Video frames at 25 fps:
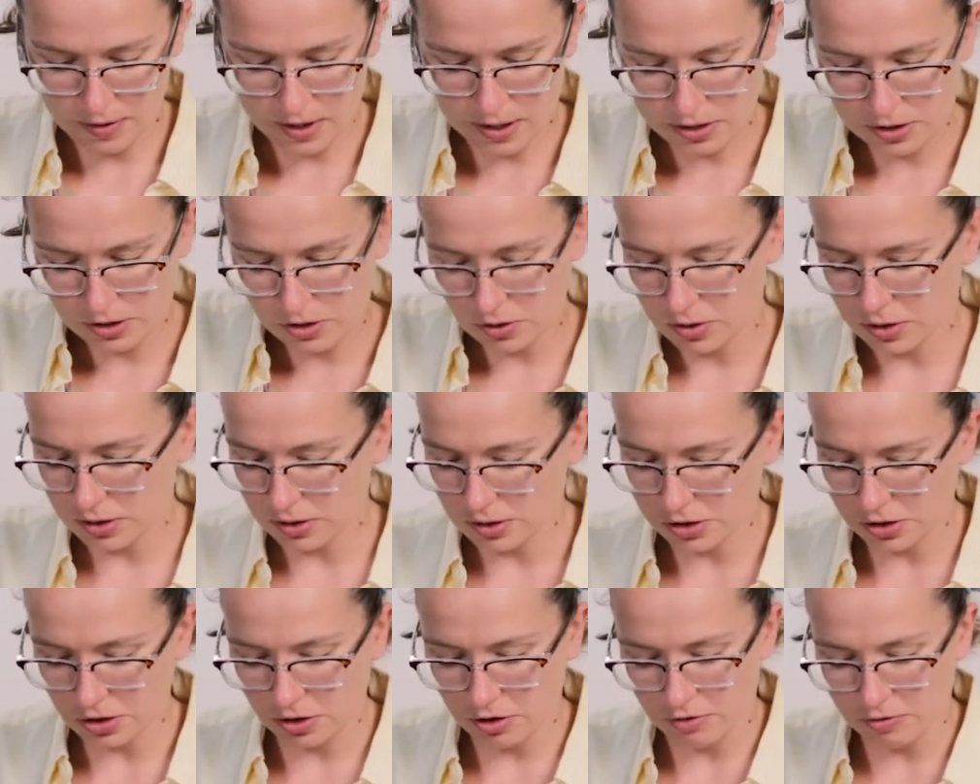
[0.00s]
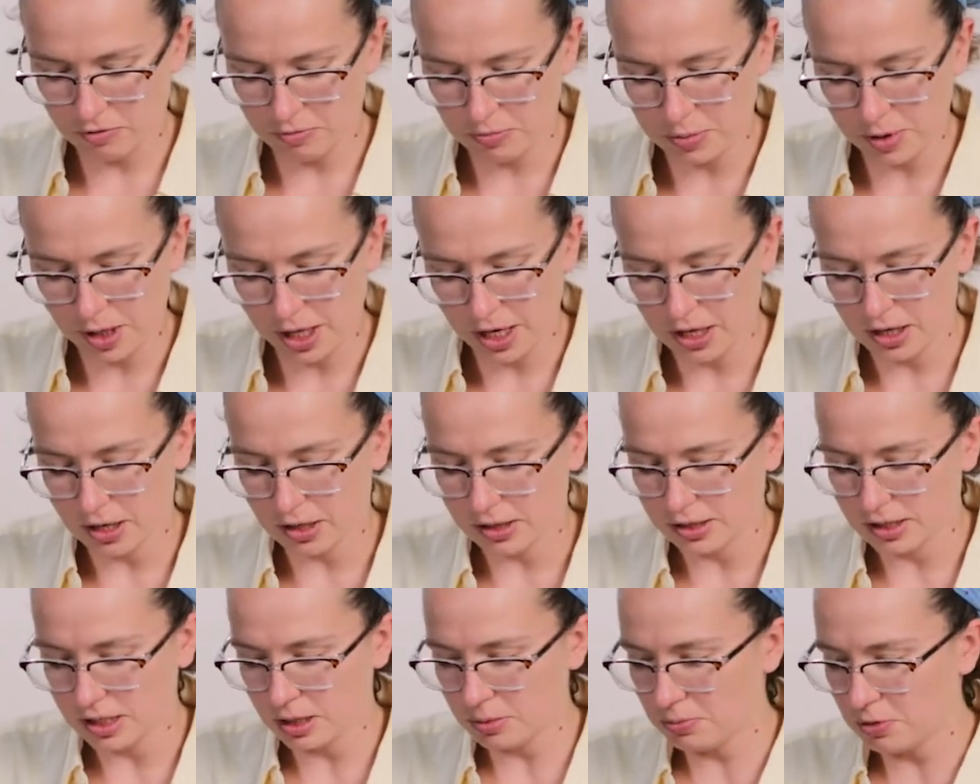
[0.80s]
And this you can serve
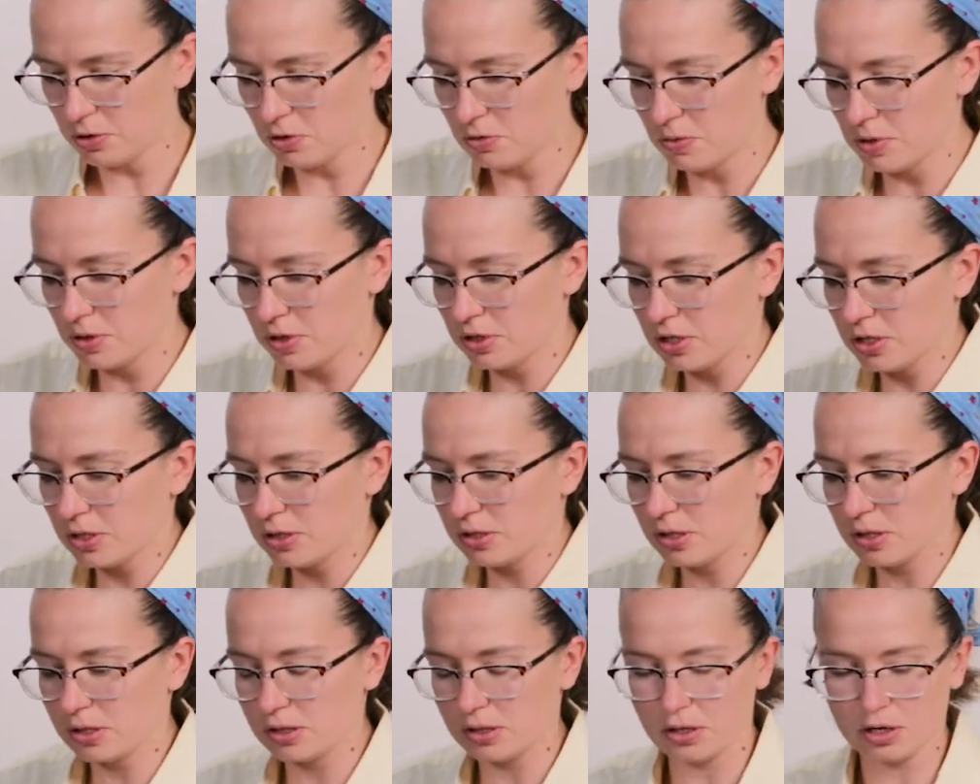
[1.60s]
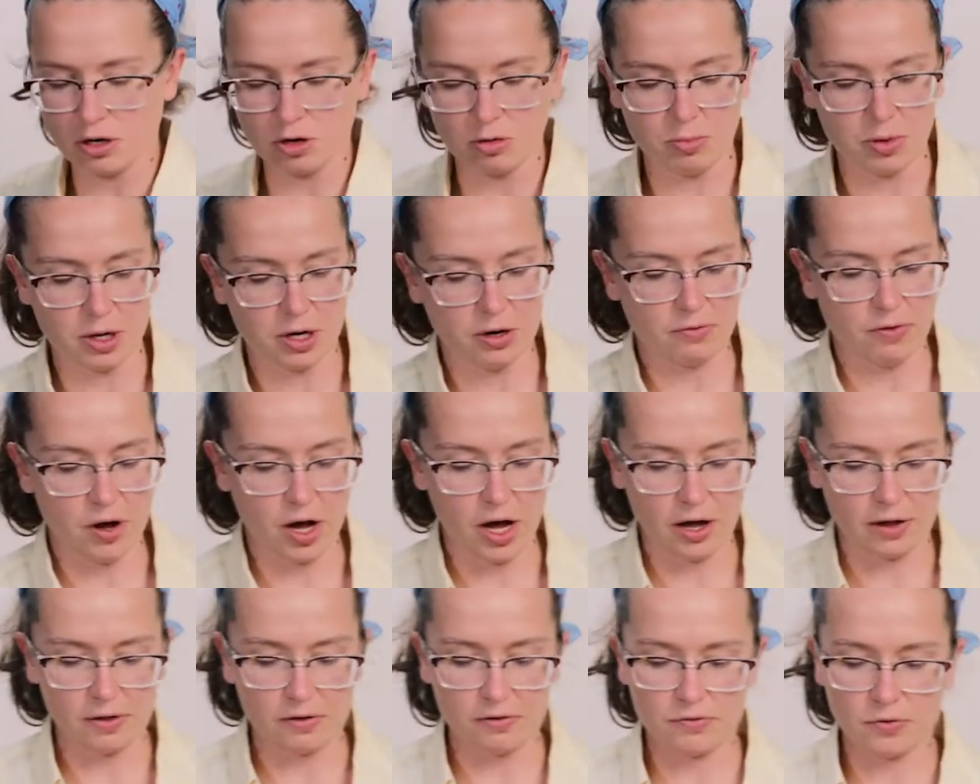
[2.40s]
plain and simple with just this little bit
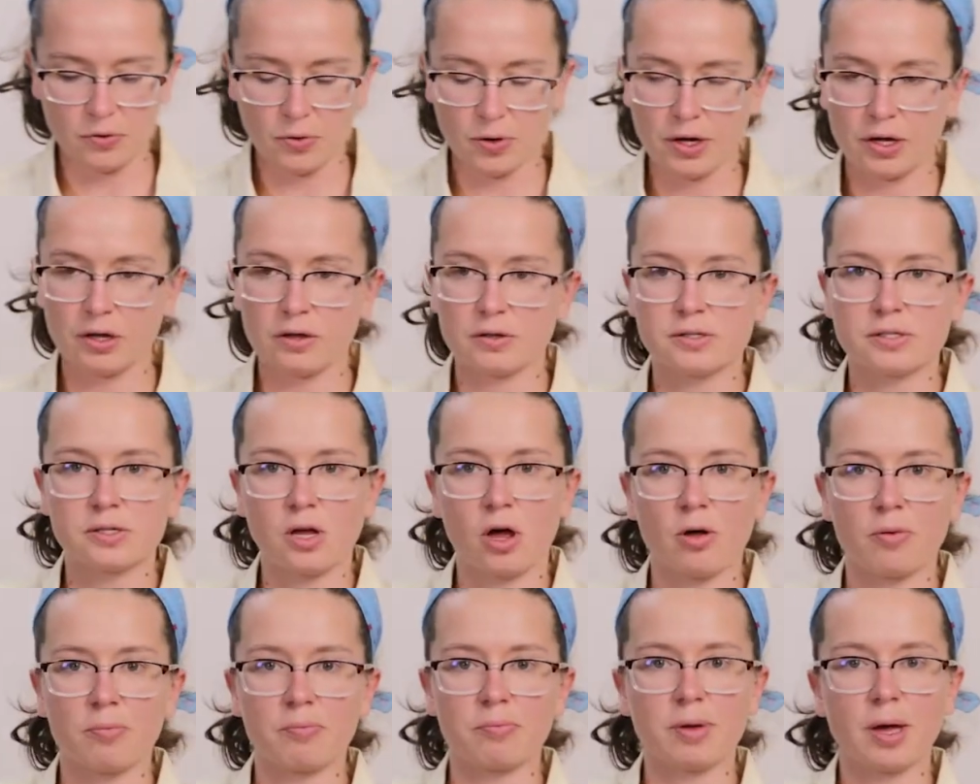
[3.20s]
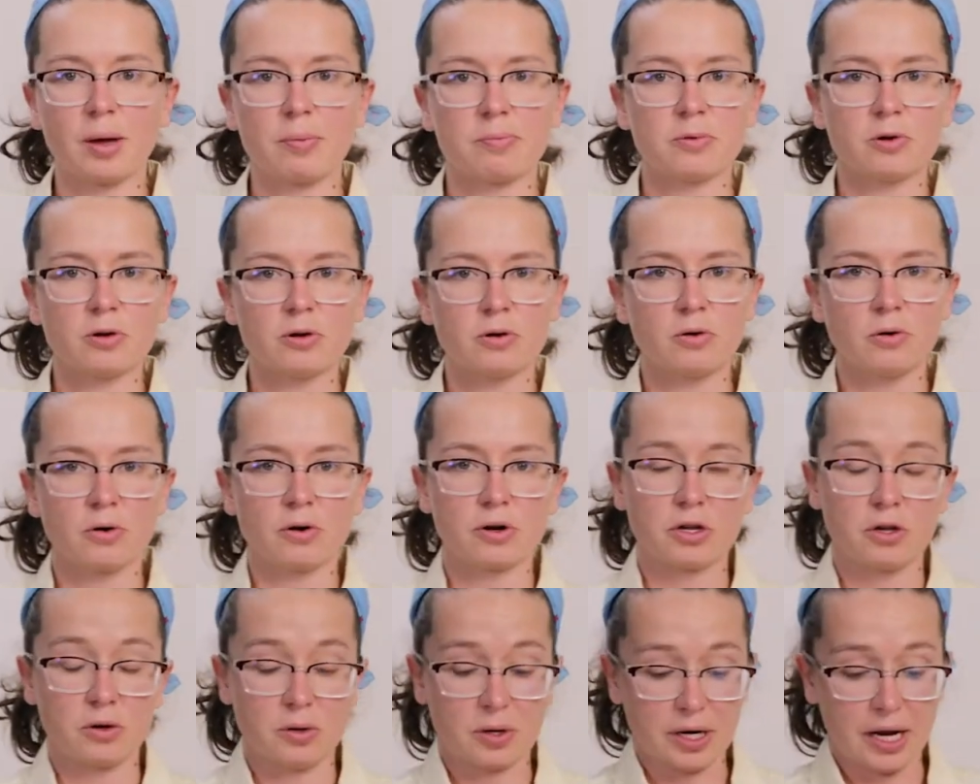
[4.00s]
of olive oil, salt, and
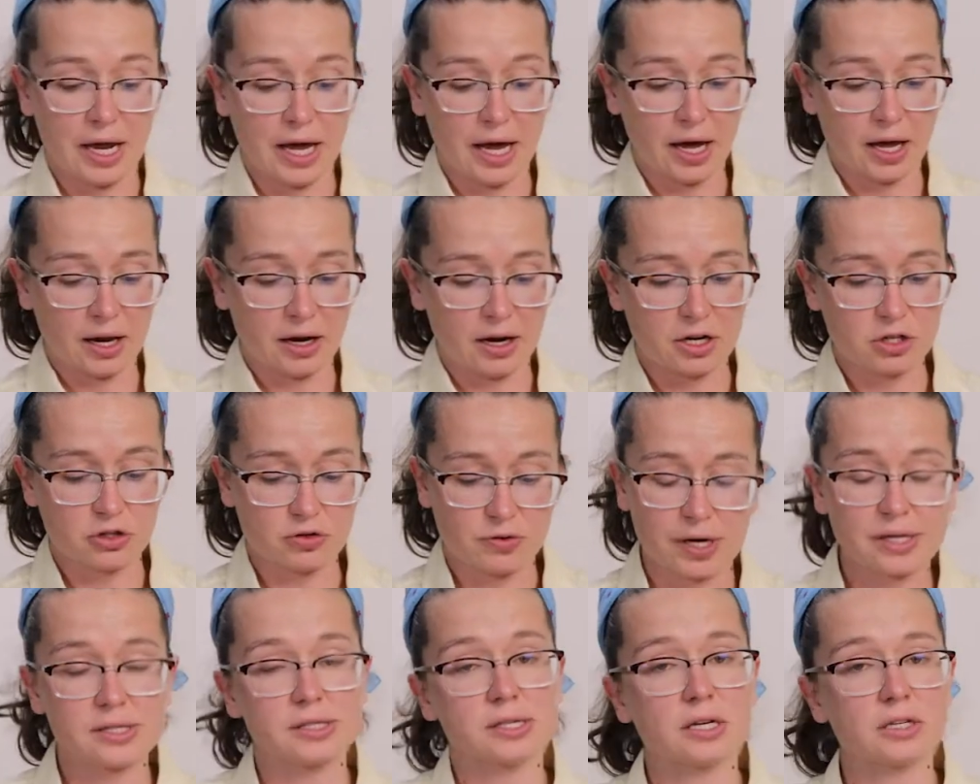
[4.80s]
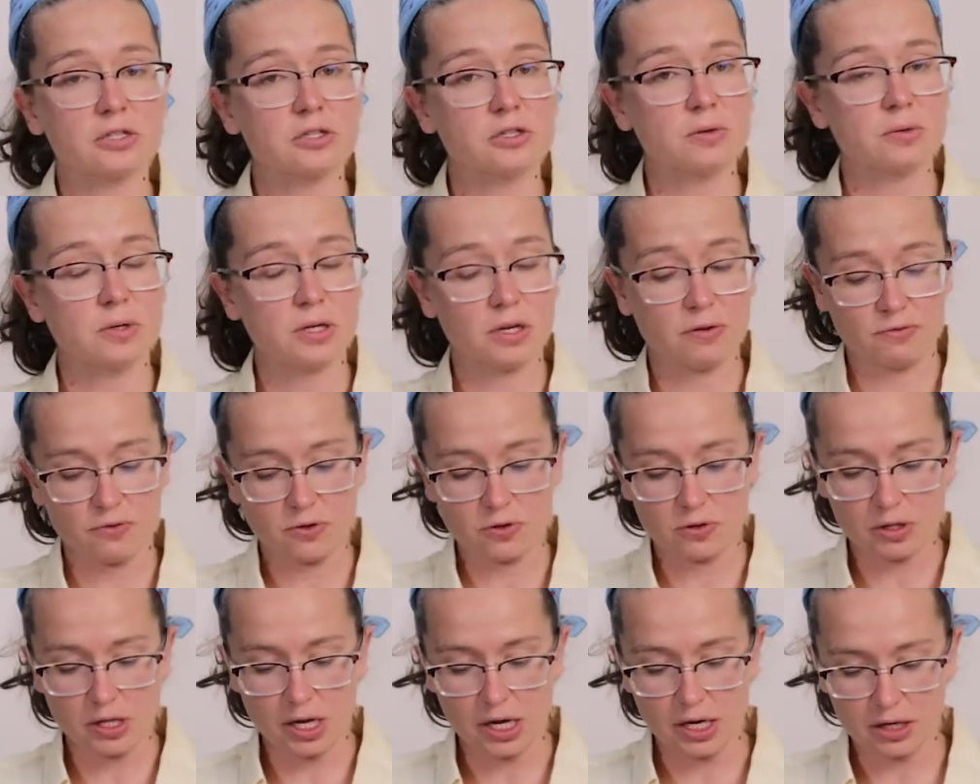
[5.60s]
pepper, or you can add a dressing to it
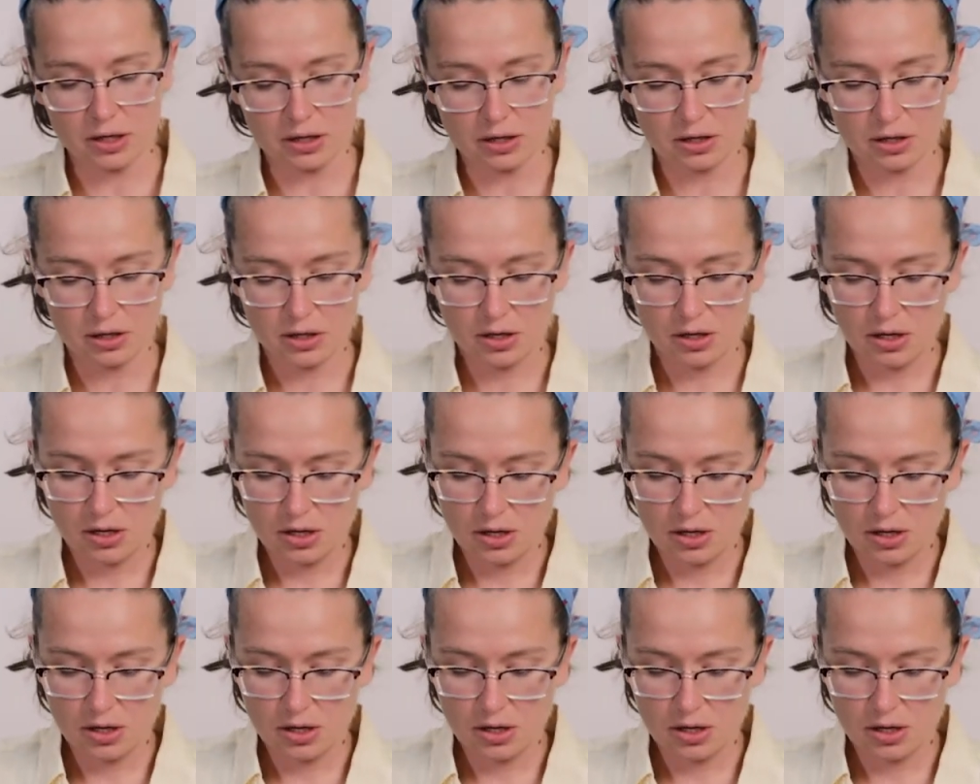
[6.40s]
if you'd like.